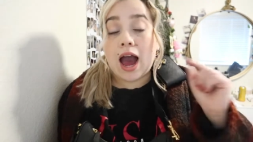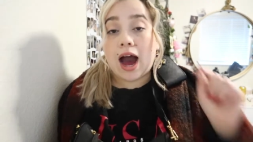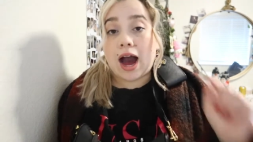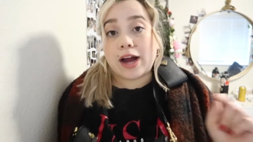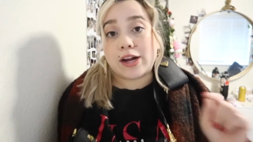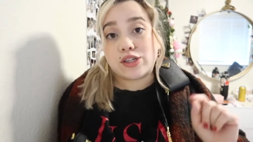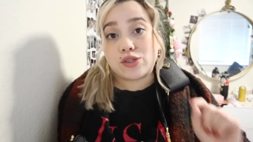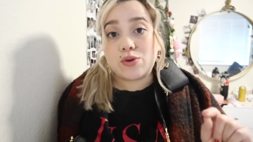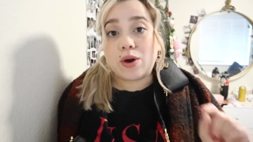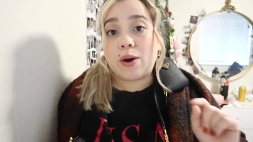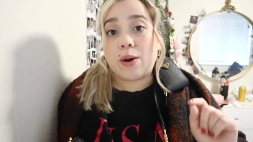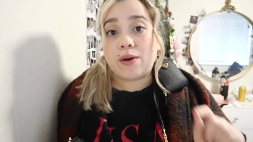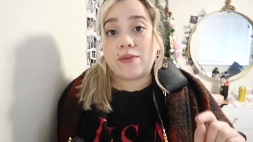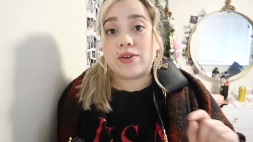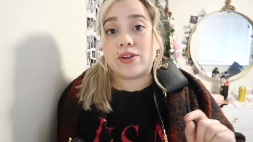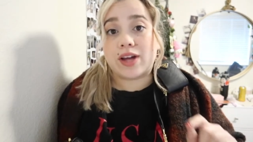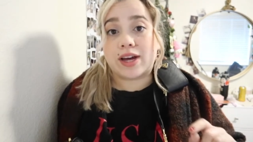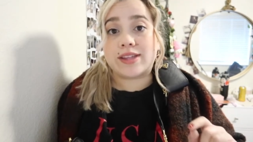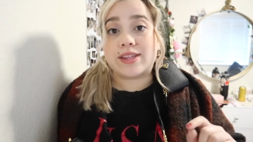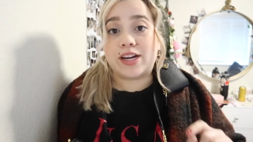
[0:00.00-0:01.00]
I do,
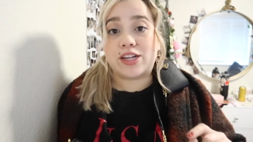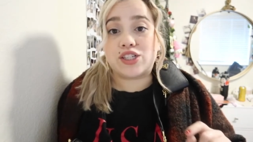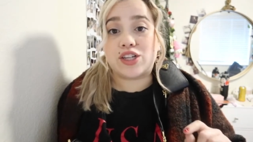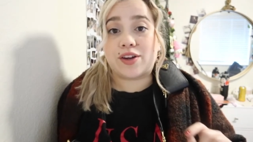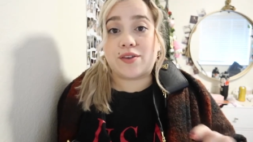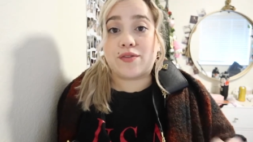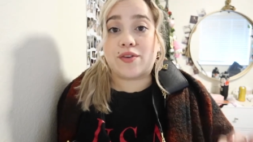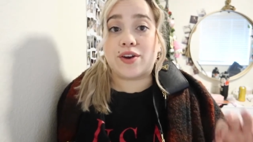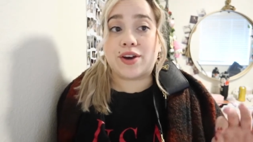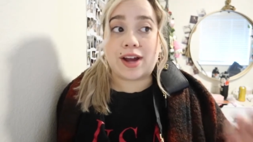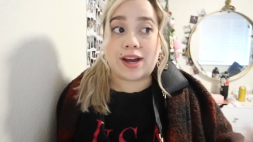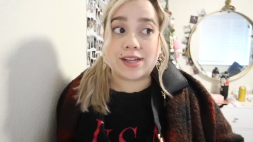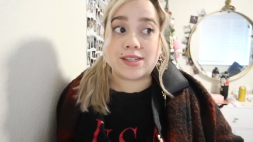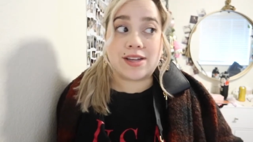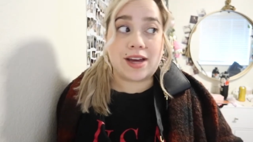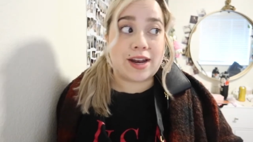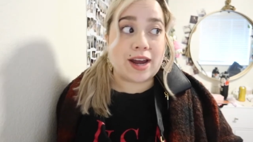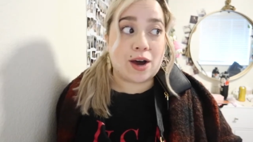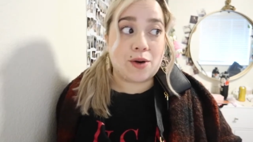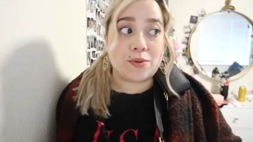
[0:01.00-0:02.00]
however, like that chain for a nice
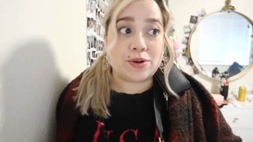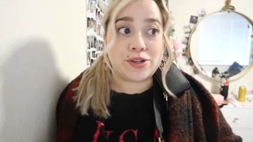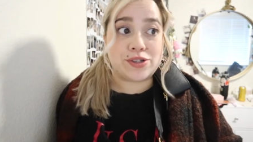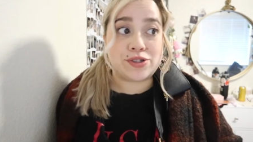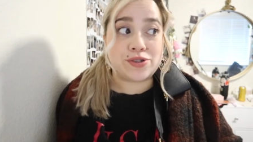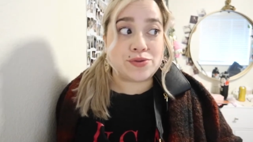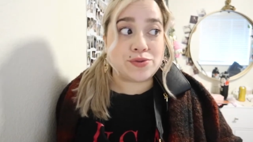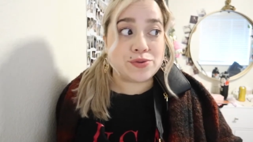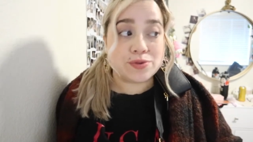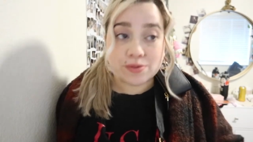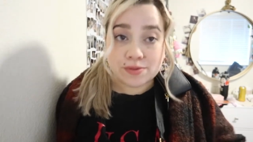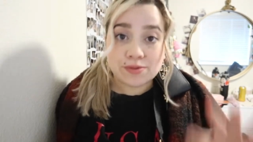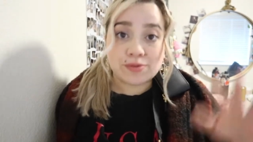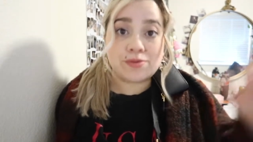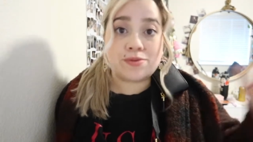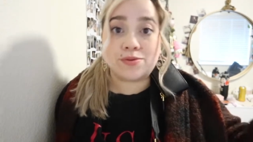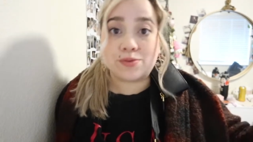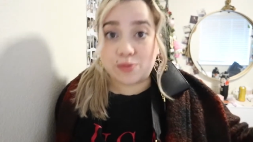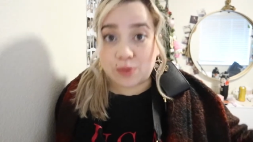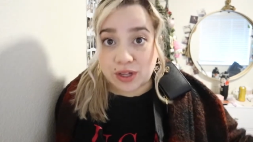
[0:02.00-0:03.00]
night out, which
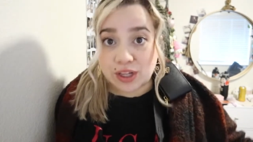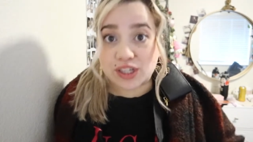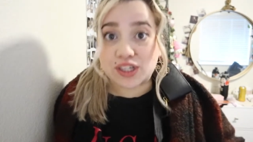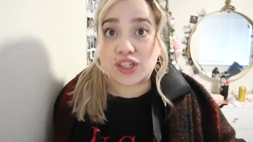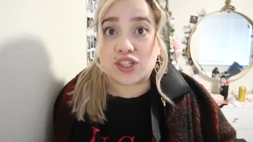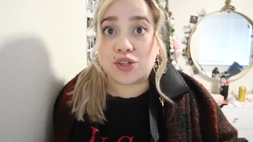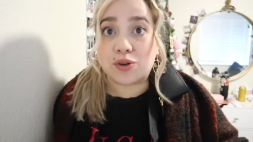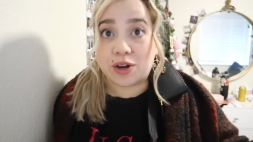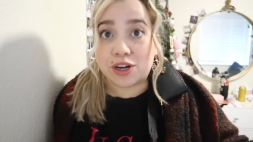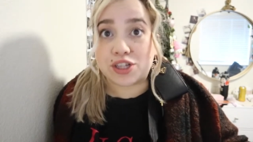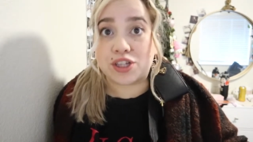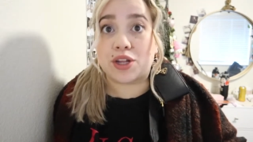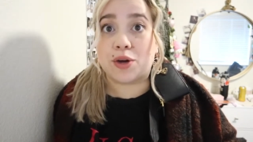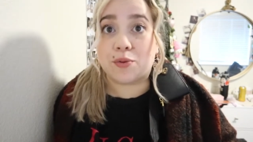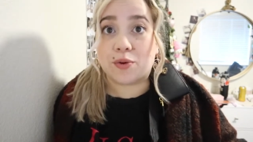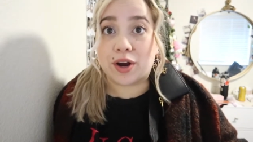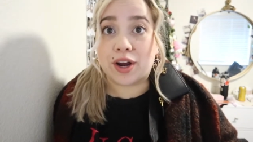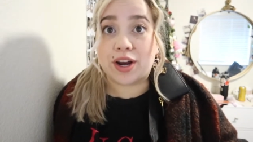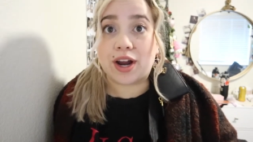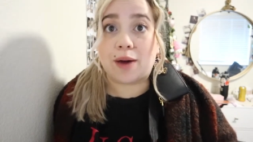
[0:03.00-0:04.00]
with the situation that
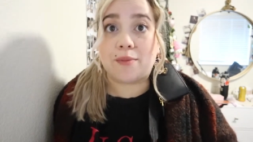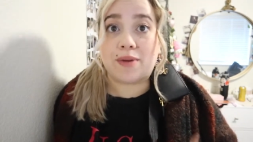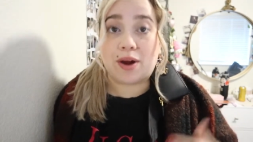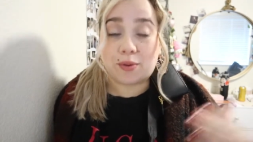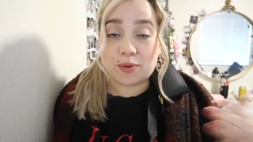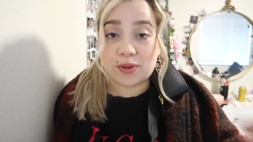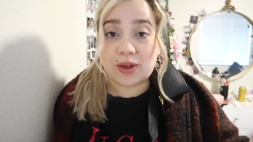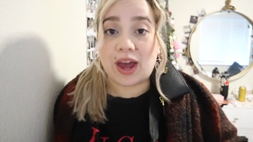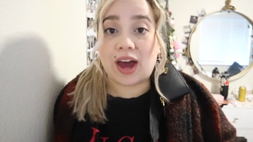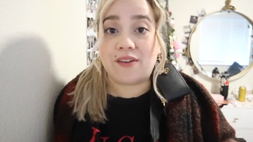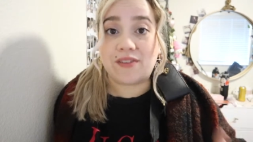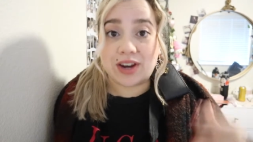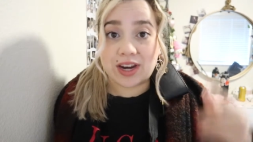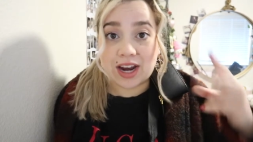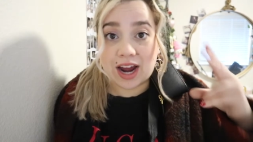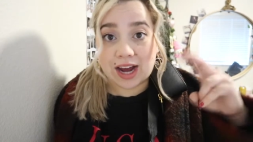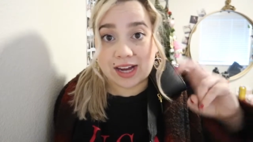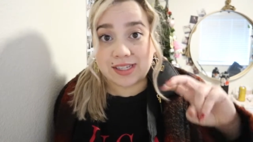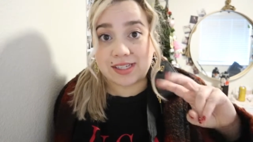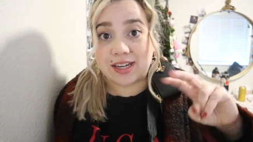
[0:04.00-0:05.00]
we're in, I'm not really having
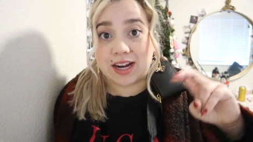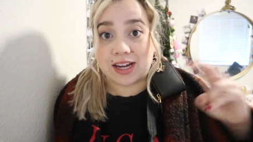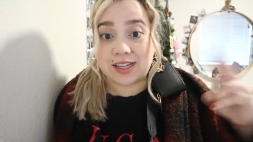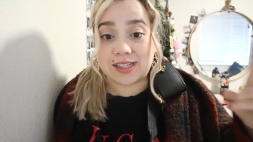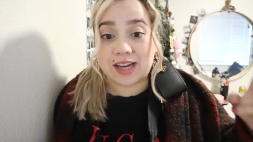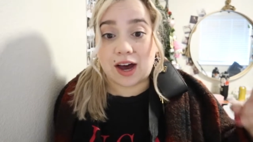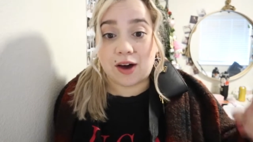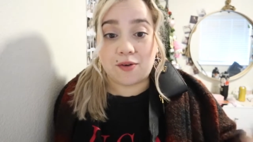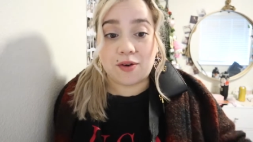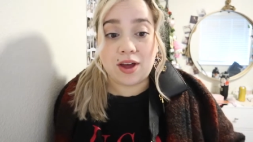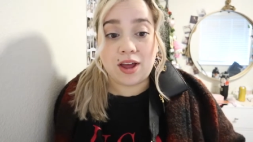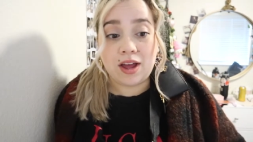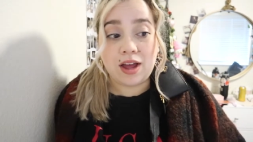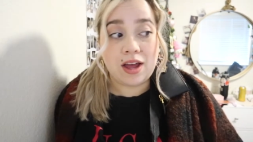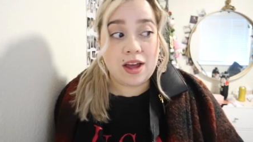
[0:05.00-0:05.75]
nice nights out.